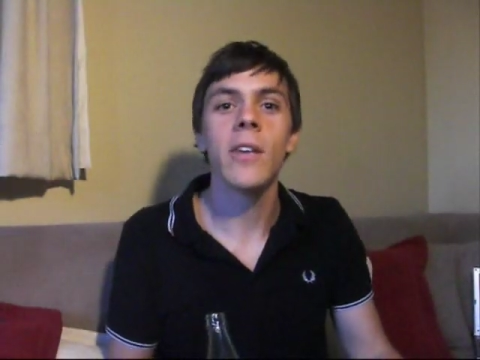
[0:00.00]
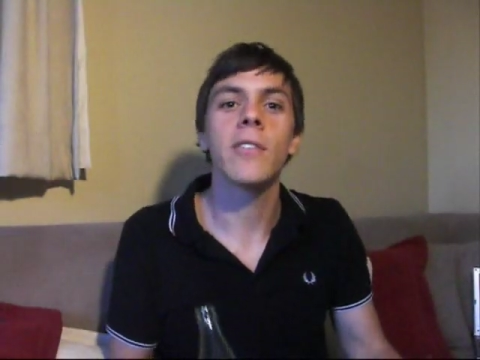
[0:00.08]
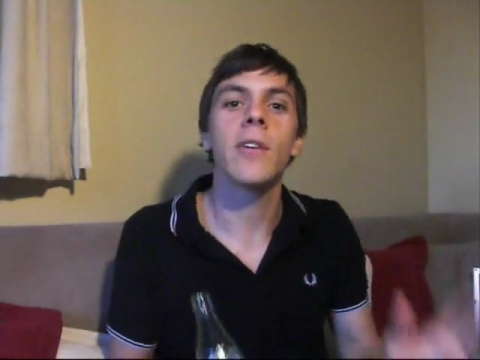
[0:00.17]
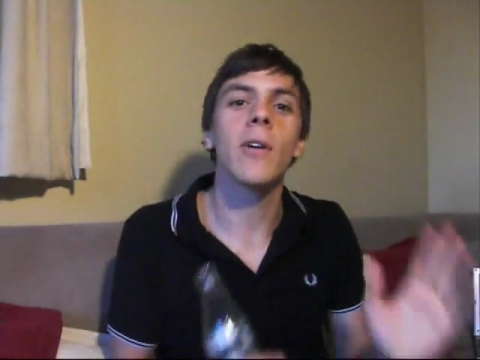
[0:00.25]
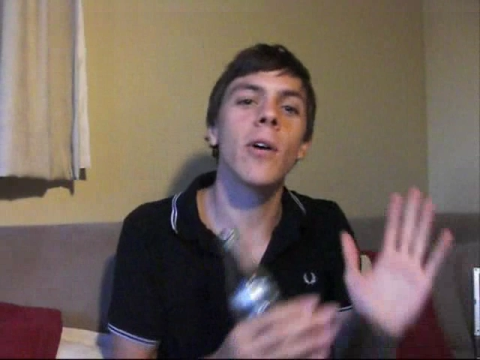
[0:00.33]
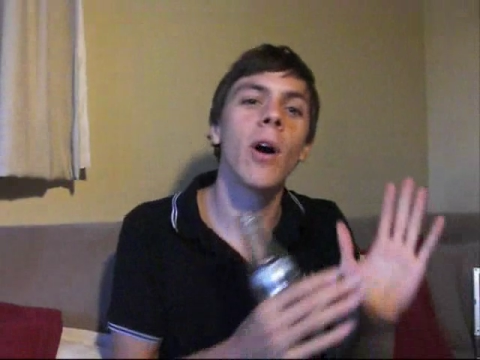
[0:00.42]

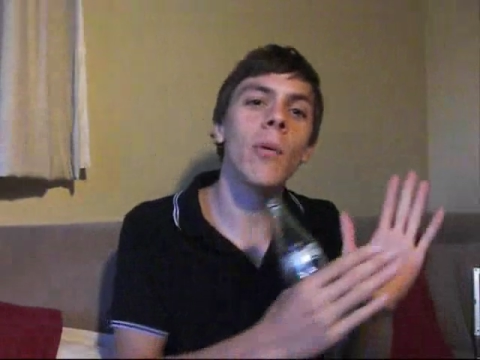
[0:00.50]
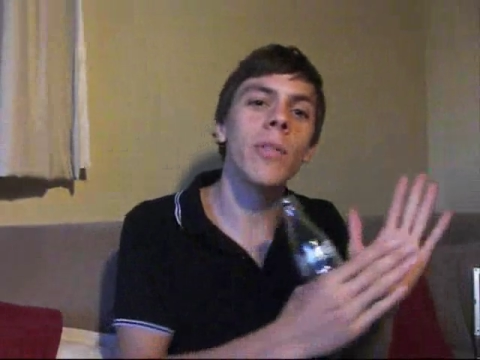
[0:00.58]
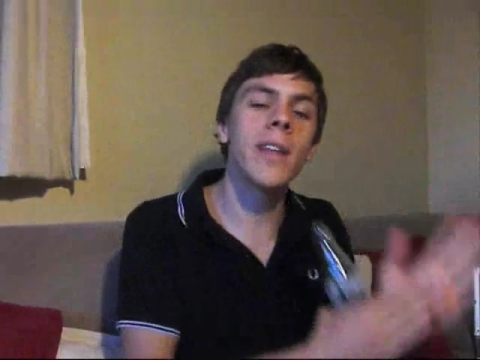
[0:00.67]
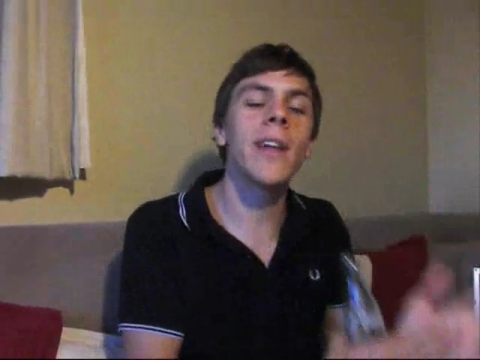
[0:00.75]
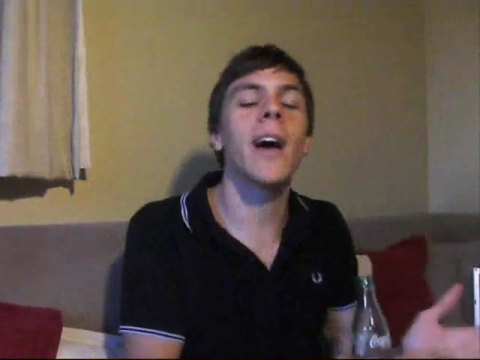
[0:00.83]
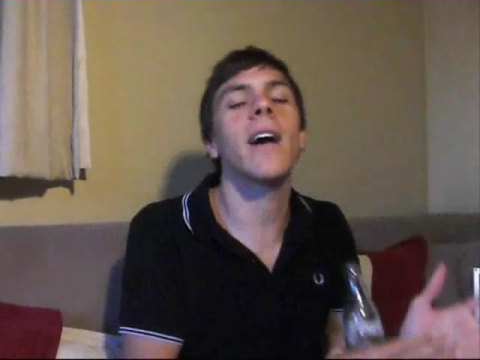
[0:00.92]
So I
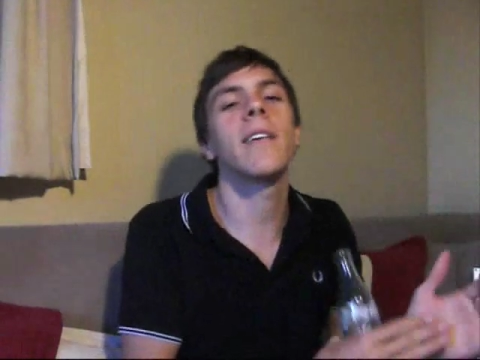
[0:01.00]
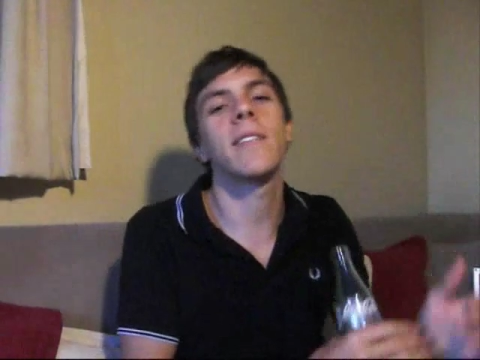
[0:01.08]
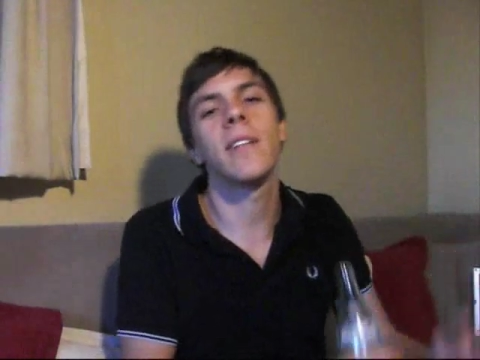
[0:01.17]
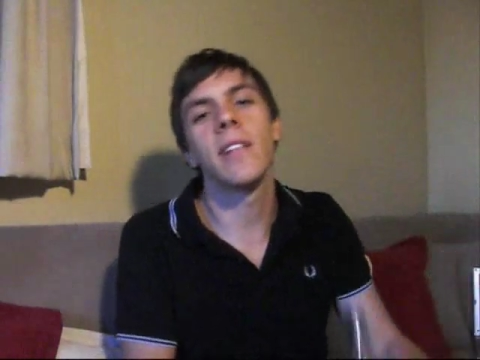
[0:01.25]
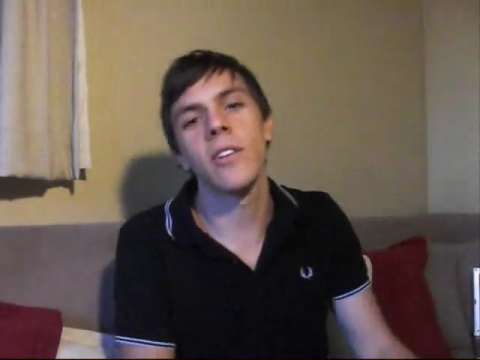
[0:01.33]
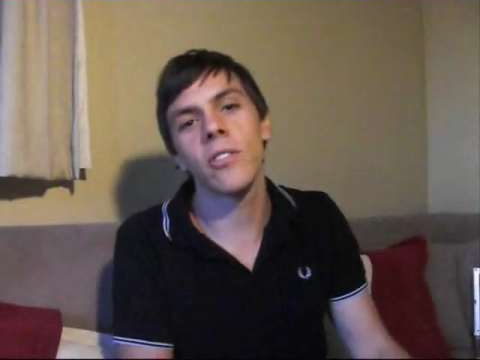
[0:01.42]
would then
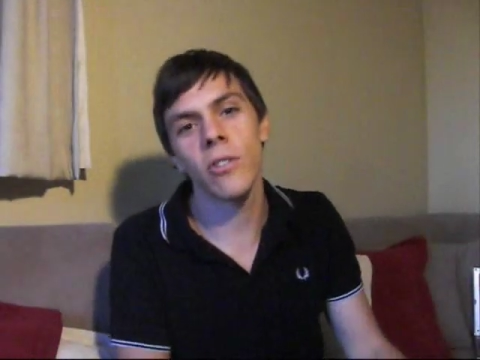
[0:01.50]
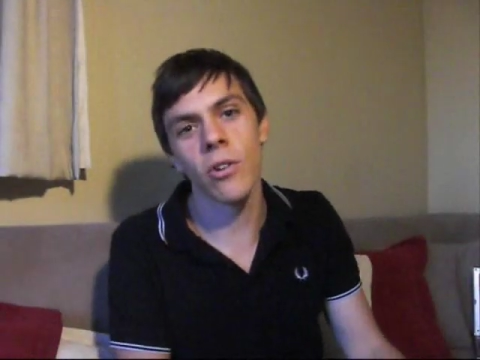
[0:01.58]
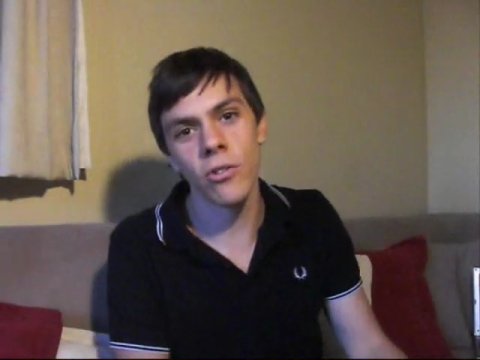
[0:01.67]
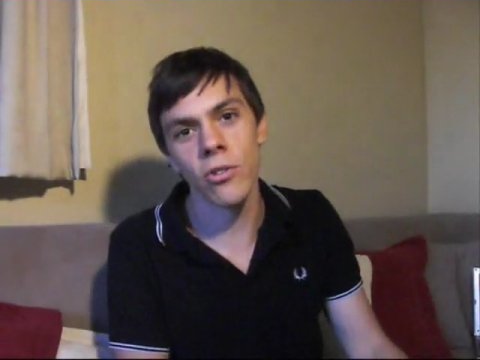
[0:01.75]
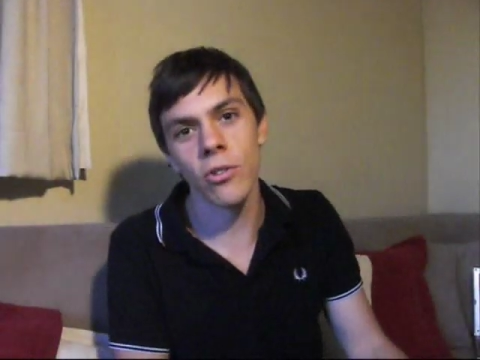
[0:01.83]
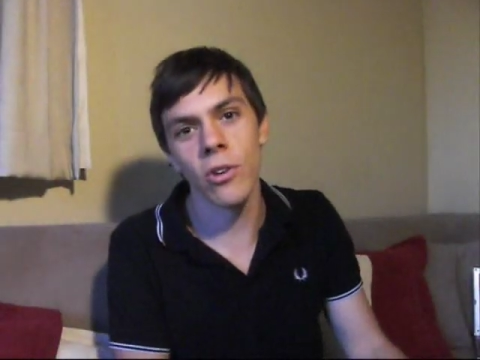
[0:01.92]
ask a lecturer or
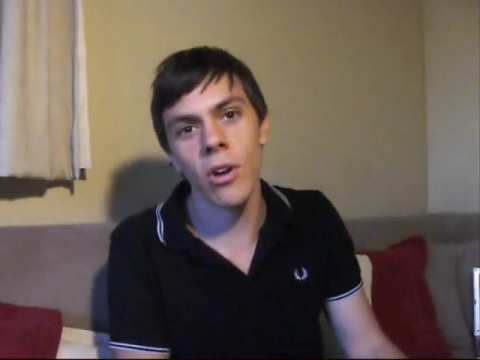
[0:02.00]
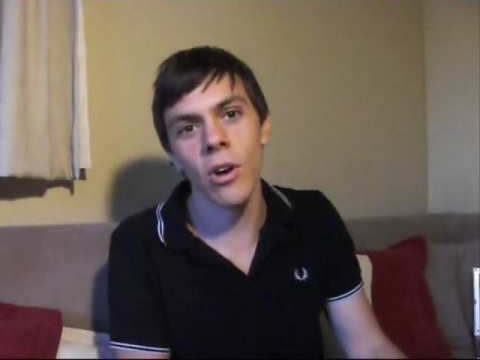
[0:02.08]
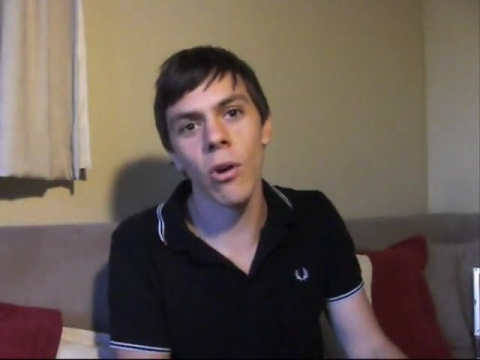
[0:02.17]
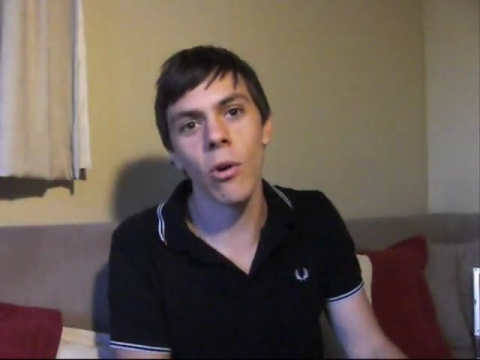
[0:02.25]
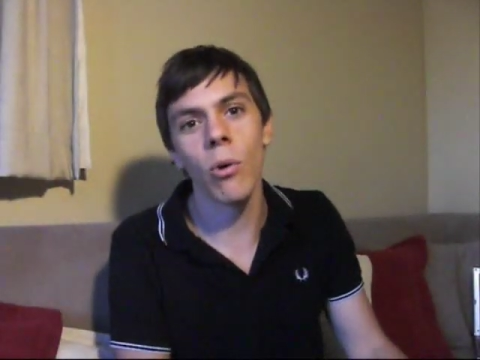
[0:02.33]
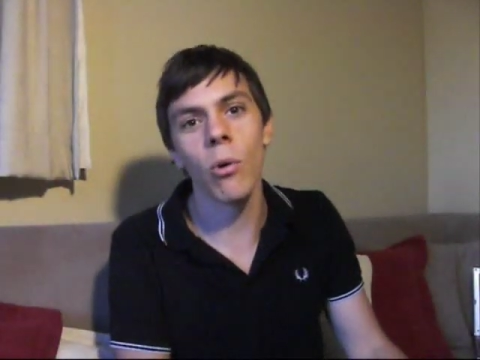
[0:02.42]
a
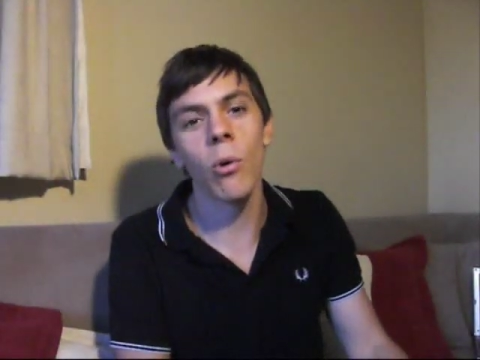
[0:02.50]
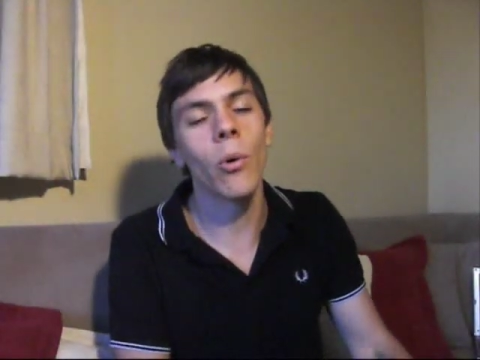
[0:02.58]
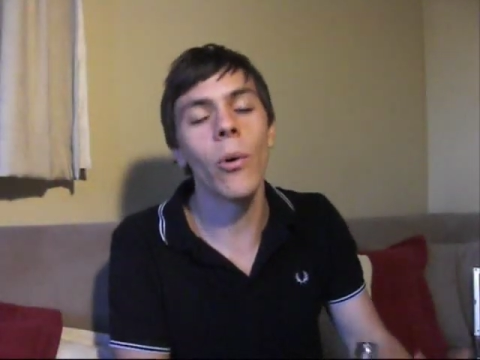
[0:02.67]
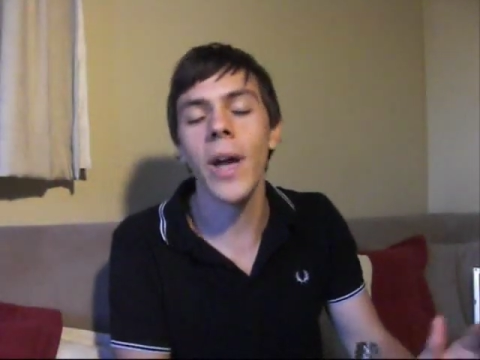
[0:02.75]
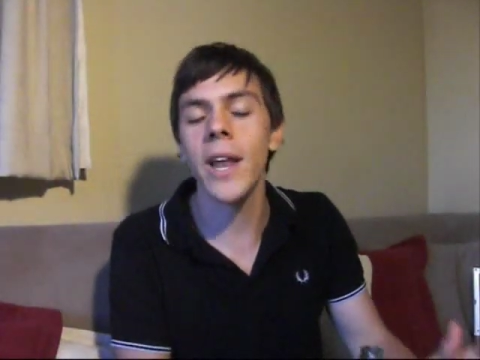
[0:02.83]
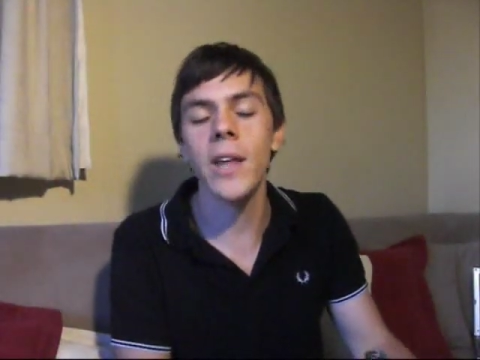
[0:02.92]
tutor
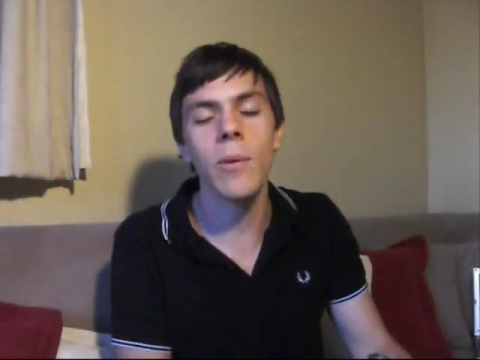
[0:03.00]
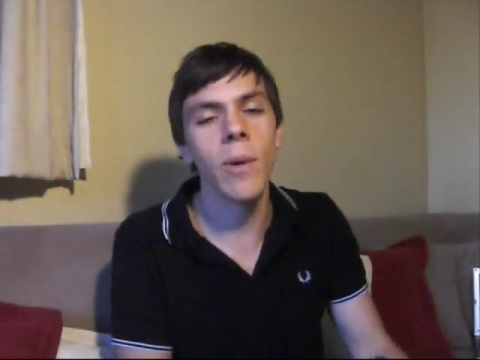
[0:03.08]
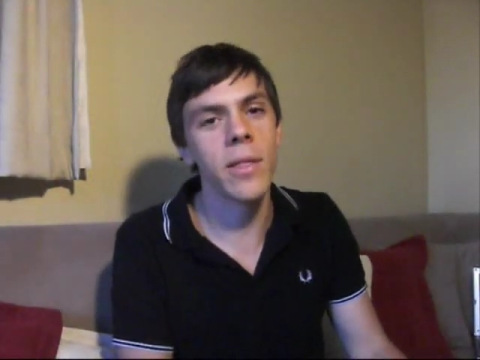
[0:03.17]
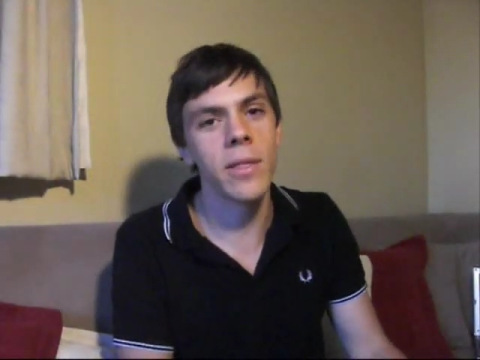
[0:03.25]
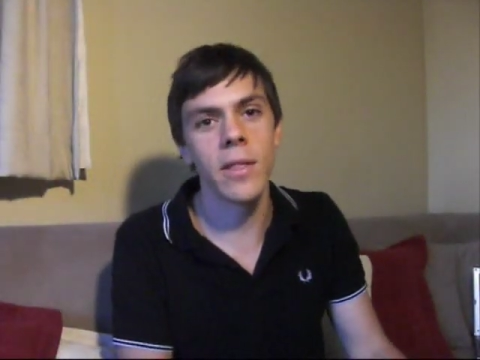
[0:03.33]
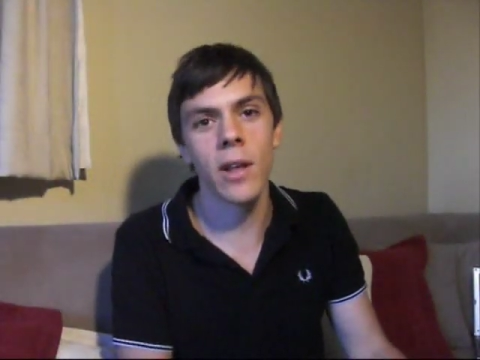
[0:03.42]
or
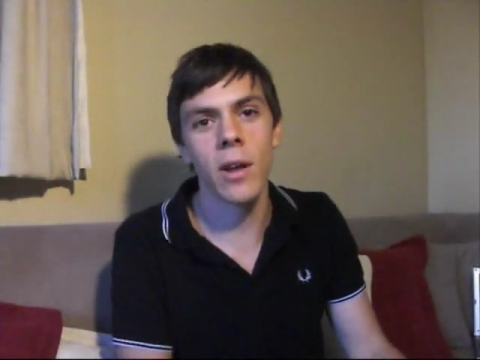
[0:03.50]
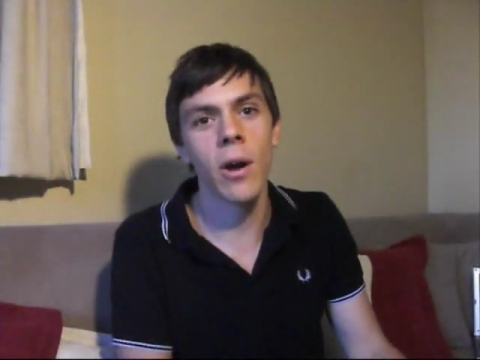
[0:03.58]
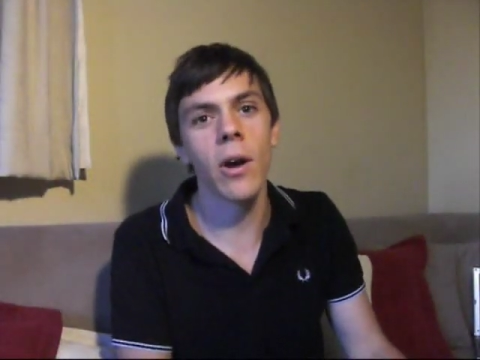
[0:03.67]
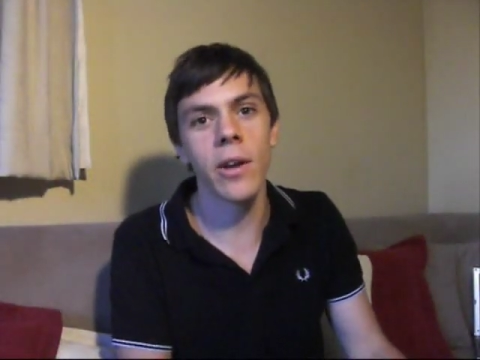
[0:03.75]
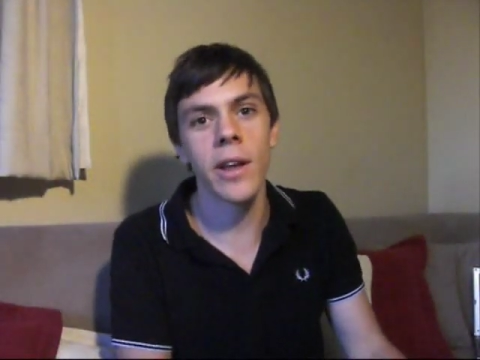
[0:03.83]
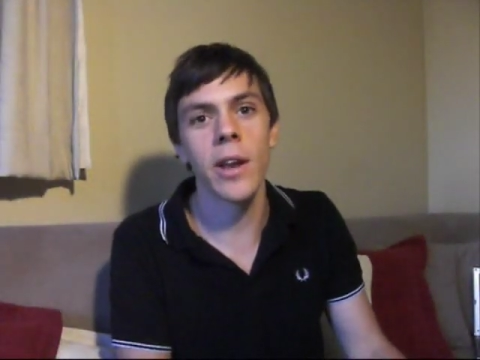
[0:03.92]
anyone that
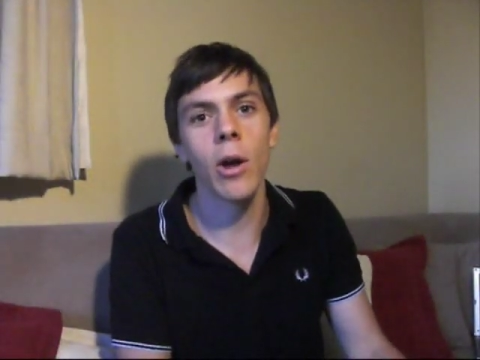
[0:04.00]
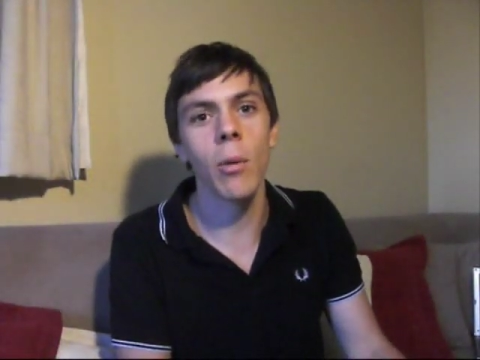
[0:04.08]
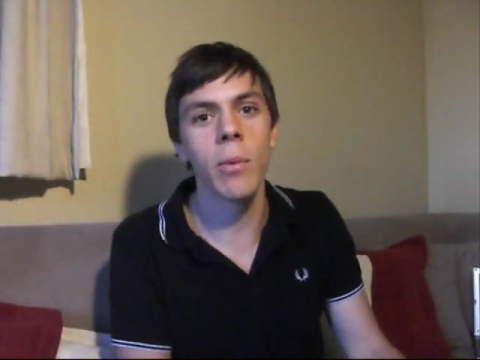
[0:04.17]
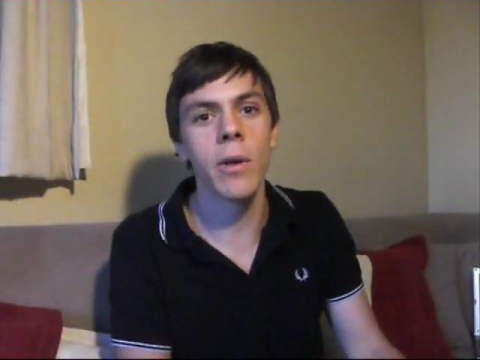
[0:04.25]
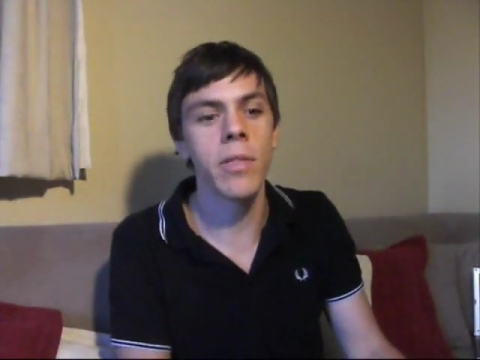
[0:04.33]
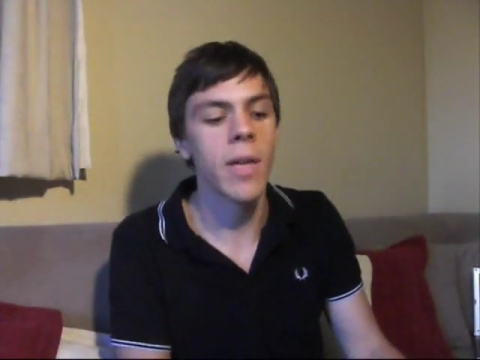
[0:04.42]
I could get
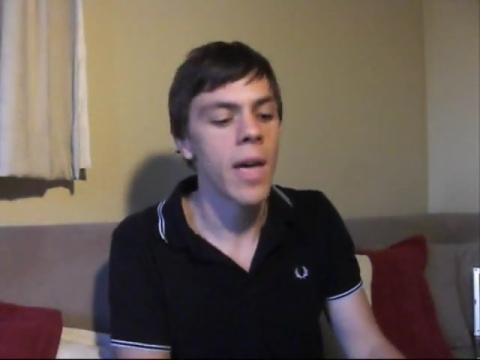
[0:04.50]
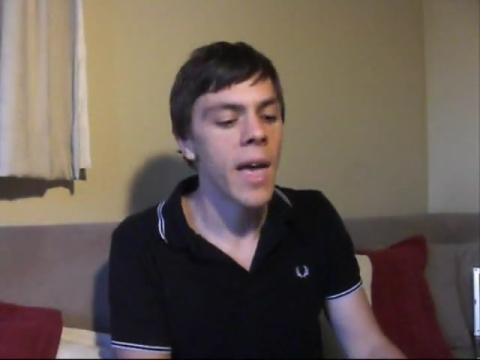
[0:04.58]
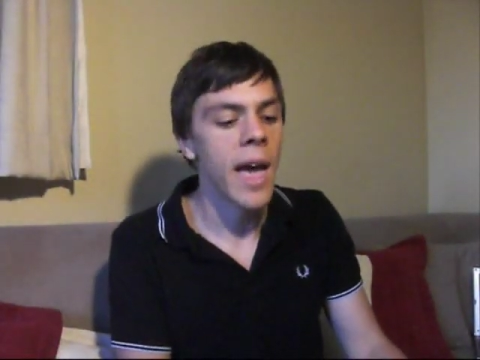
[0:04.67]
help with,